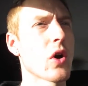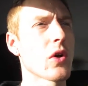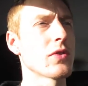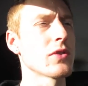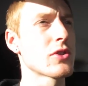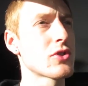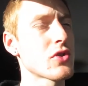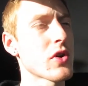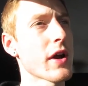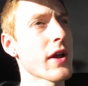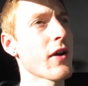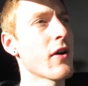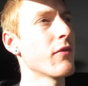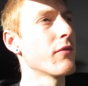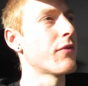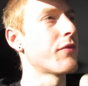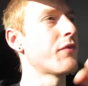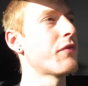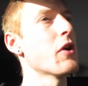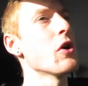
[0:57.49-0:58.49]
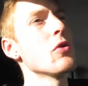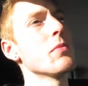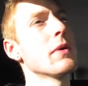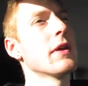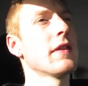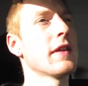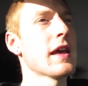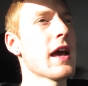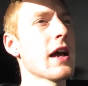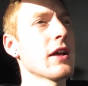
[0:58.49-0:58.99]
concentrate on
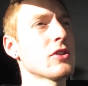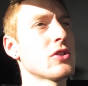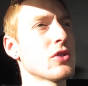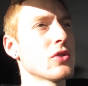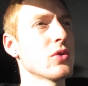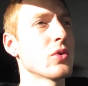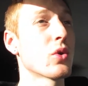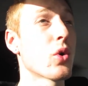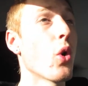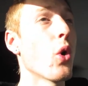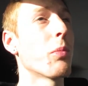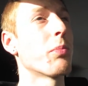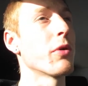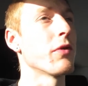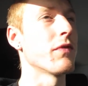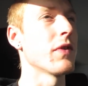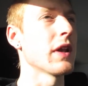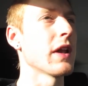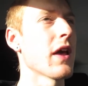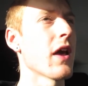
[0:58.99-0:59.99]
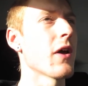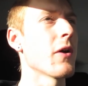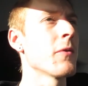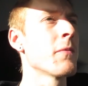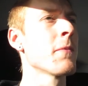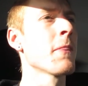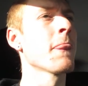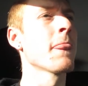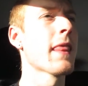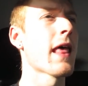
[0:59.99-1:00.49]
filming the actual corporate video
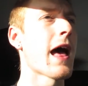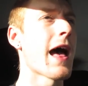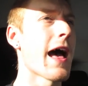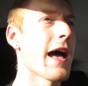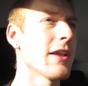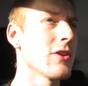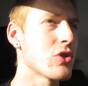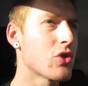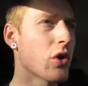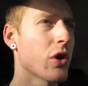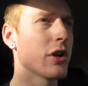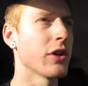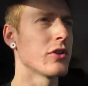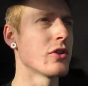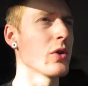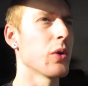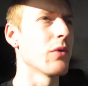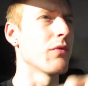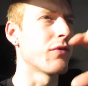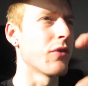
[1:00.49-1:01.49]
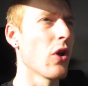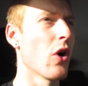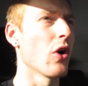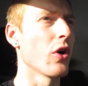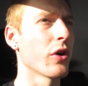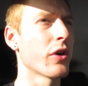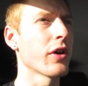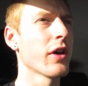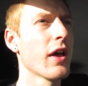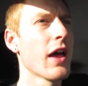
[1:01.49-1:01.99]
and trying to do a
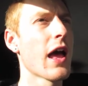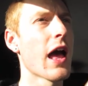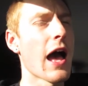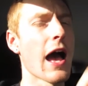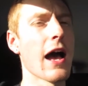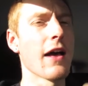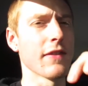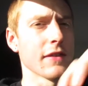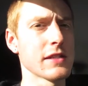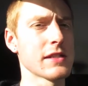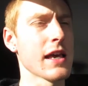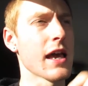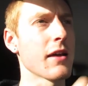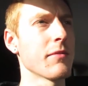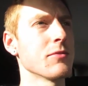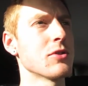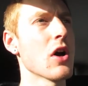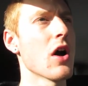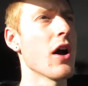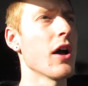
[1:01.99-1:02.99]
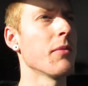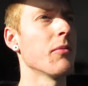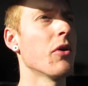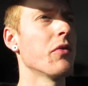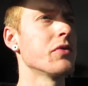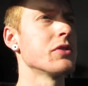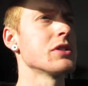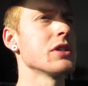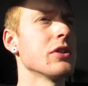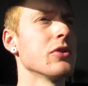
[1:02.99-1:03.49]
vlog at the same time.
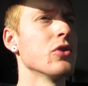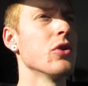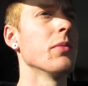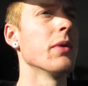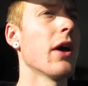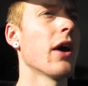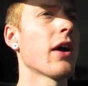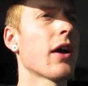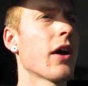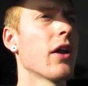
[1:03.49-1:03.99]
Obviously, normally I